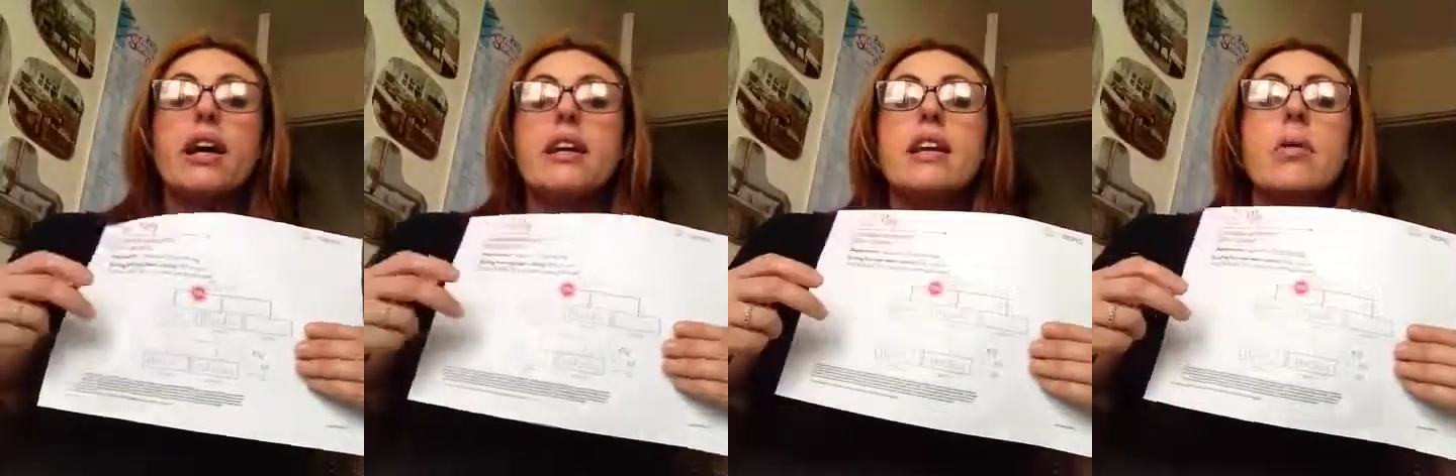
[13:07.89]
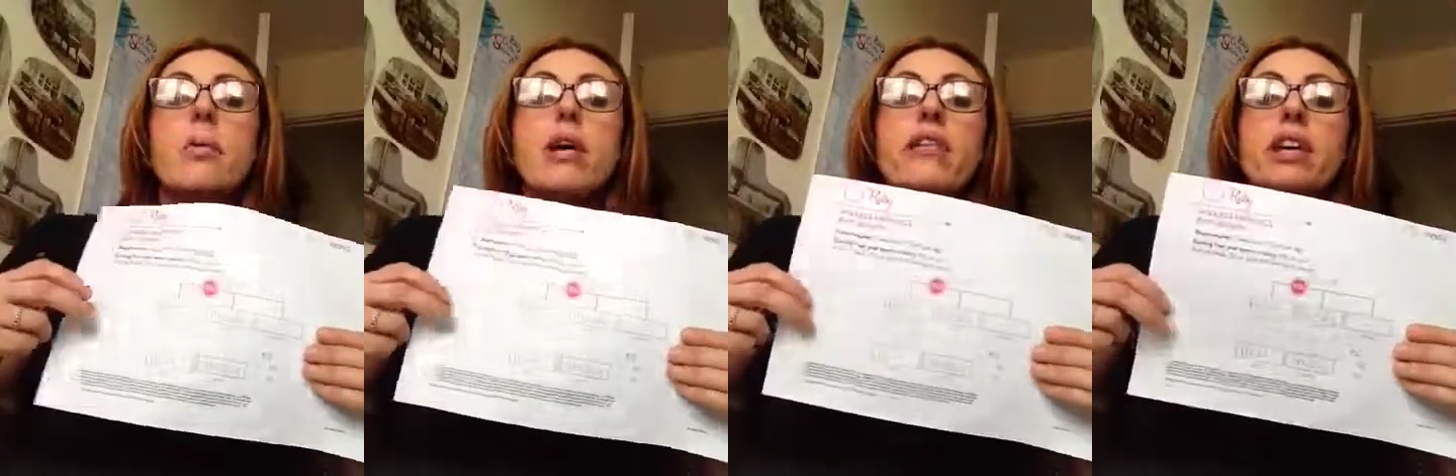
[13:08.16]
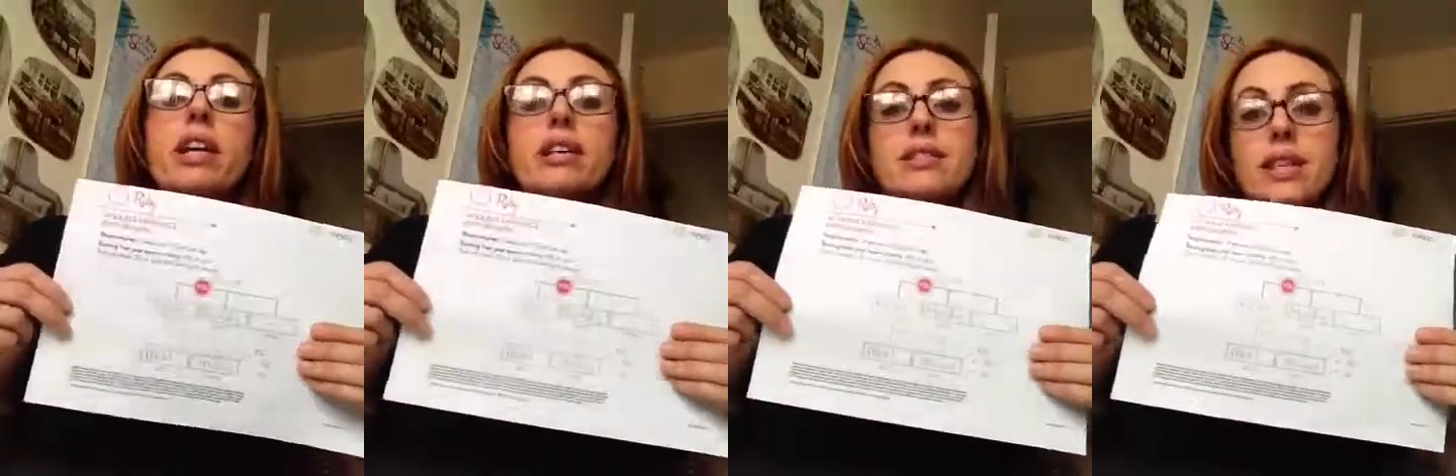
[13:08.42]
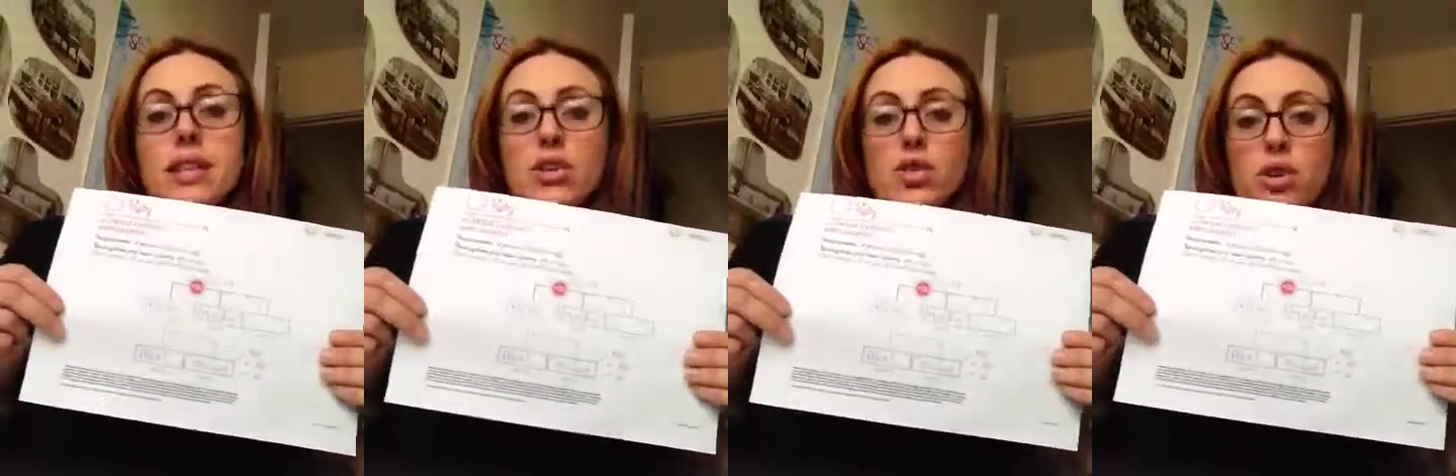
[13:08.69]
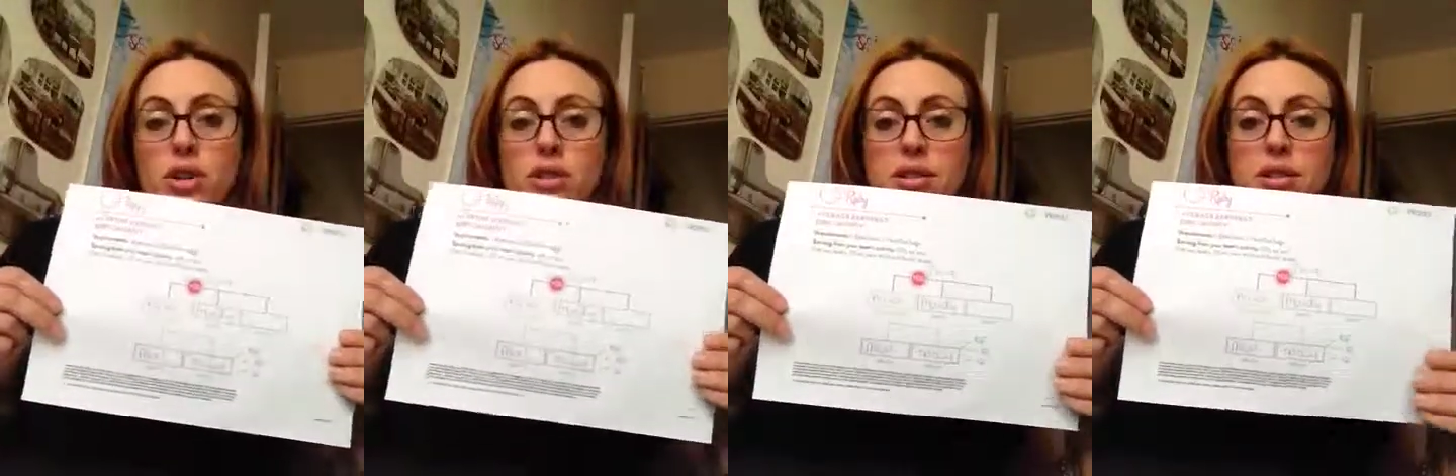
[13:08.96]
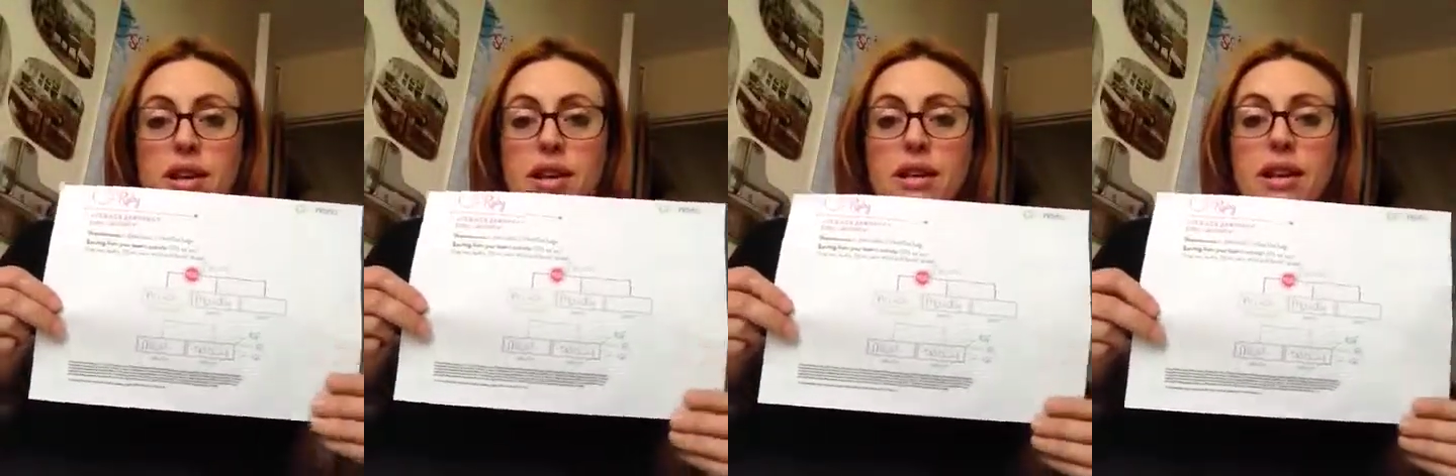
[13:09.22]
Now, where it gets
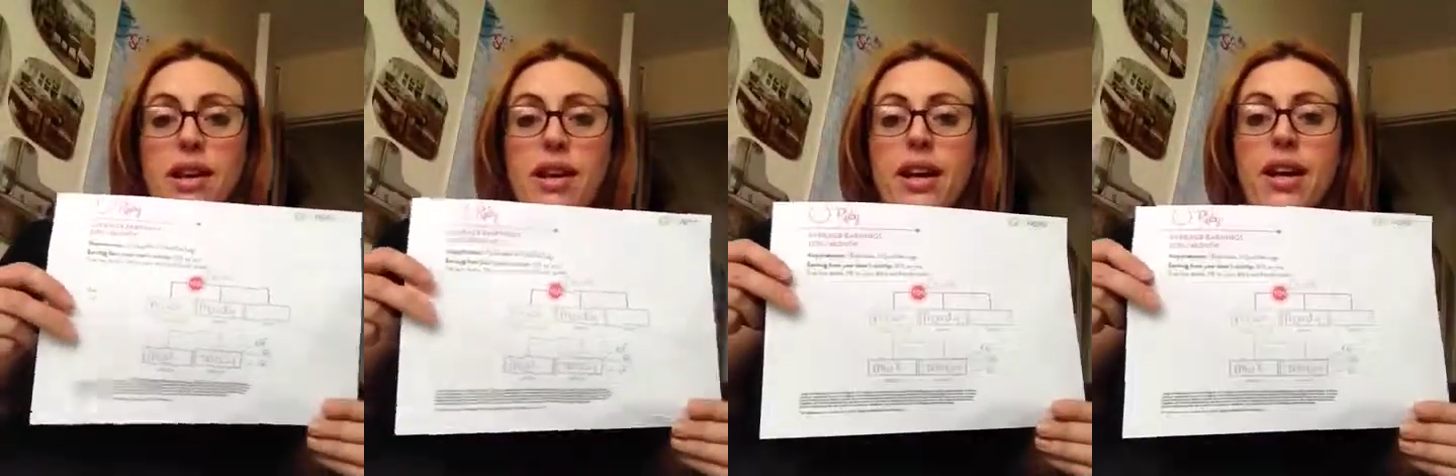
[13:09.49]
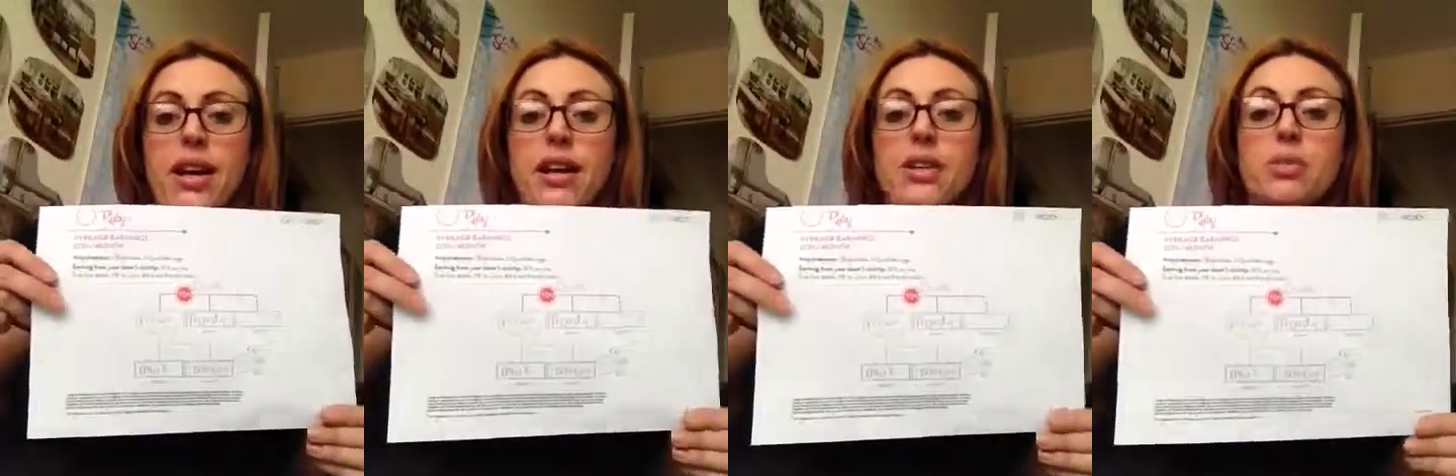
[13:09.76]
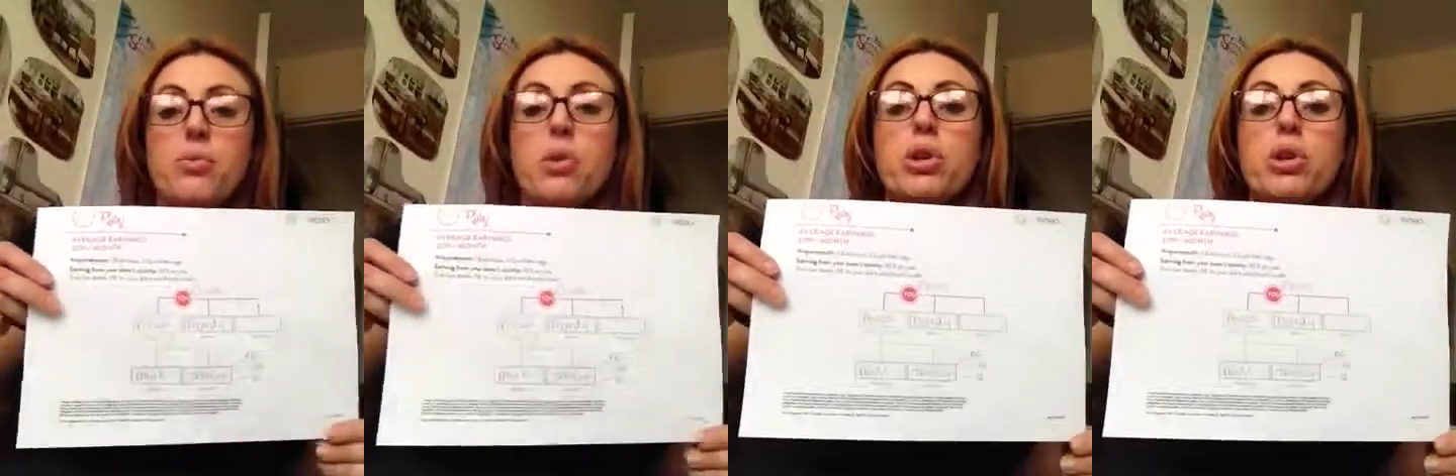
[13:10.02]
interesting is